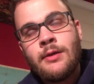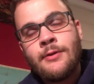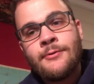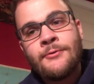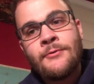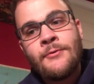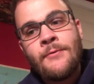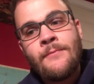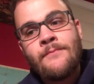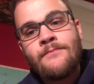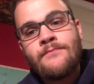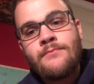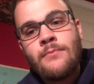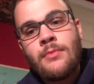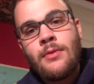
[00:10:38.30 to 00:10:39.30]

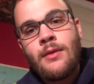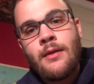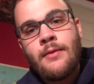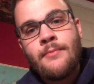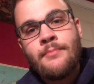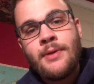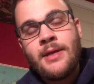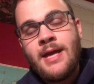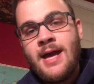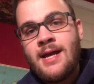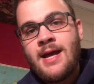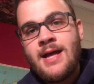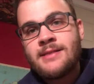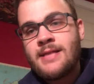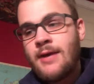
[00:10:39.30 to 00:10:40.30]
But, yeah,
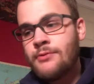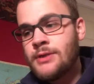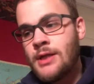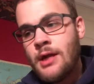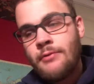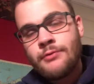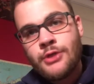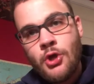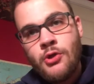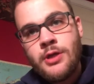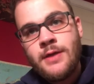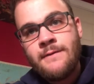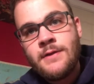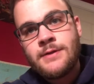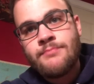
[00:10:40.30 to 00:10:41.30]
guys, I would totally
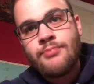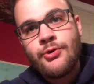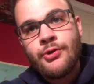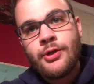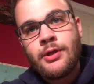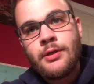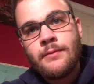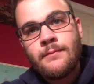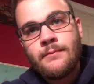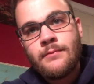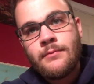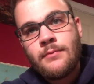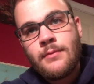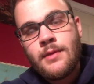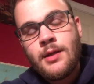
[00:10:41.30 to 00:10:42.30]
give this book
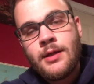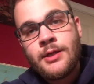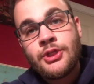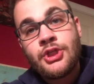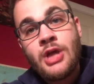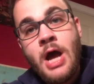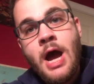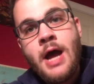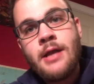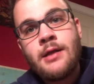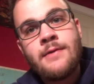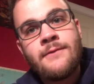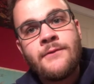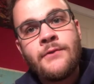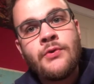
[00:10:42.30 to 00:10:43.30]
a shot
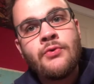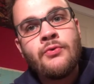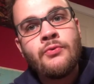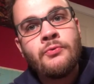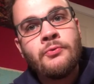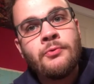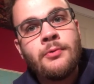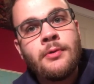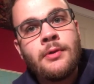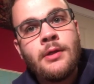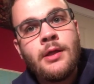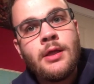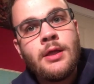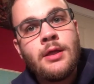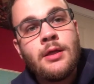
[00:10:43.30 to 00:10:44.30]
if you
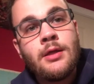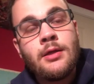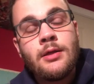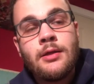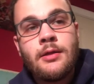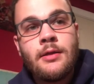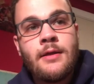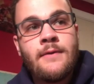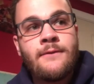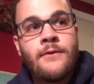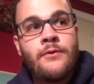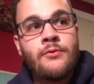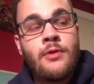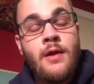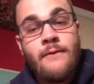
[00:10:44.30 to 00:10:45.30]

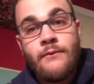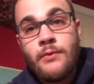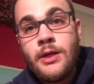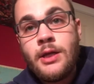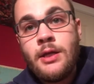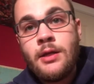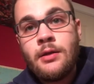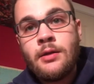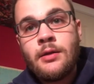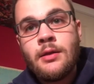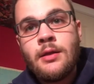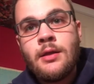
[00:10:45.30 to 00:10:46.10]
love reading.